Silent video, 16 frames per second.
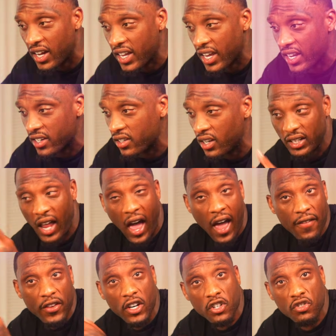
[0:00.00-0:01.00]
again,
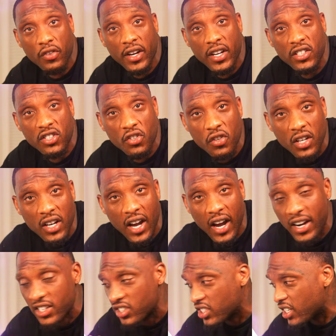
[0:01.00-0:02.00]
live in the trade, so you can
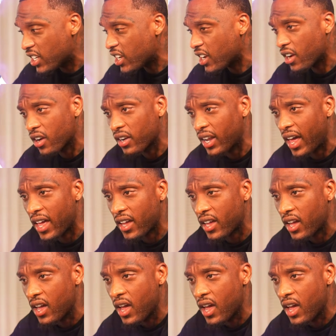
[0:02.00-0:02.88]
kind of see here, like